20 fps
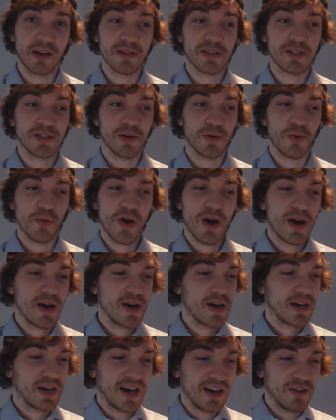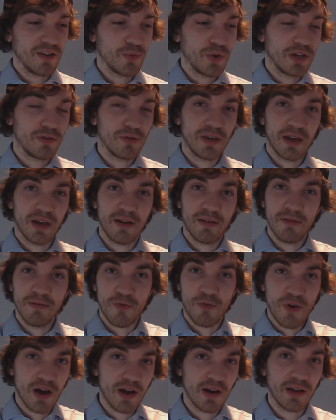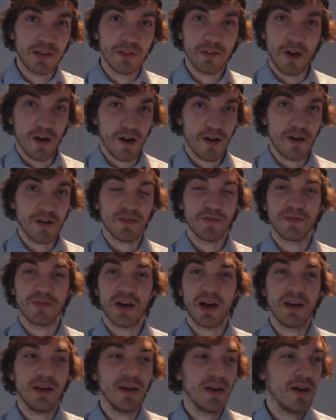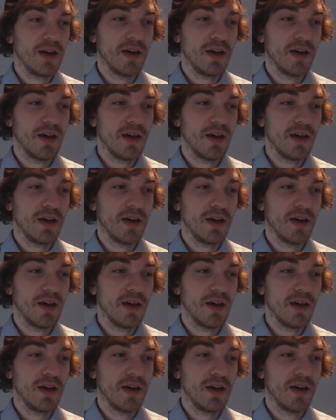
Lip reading: So can't wait to get right in the heart of that